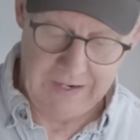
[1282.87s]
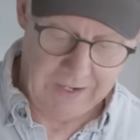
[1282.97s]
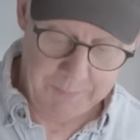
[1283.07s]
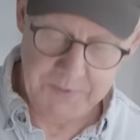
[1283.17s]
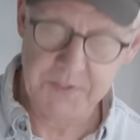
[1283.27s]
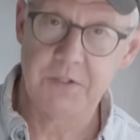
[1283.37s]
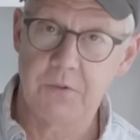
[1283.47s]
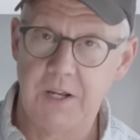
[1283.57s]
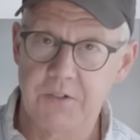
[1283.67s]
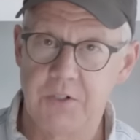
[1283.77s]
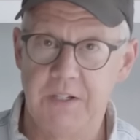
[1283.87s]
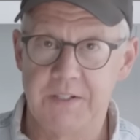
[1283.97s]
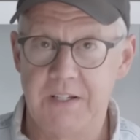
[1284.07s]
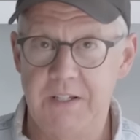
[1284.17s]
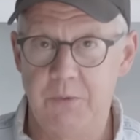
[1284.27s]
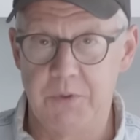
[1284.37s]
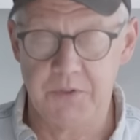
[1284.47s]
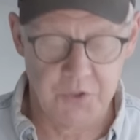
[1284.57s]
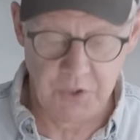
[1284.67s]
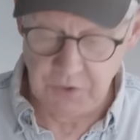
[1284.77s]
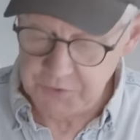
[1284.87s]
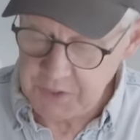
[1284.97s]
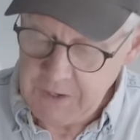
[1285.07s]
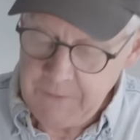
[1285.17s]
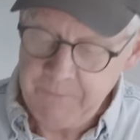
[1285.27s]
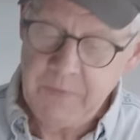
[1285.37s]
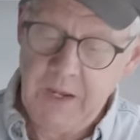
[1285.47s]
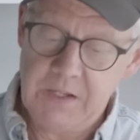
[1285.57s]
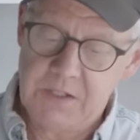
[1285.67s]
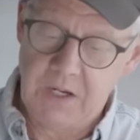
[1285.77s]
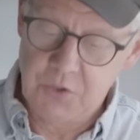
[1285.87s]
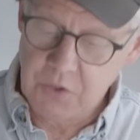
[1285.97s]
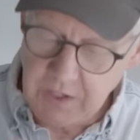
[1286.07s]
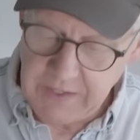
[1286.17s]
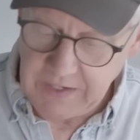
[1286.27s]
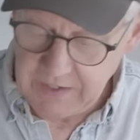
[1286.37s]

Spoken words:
opposite direction as I did with the stones. As I draw that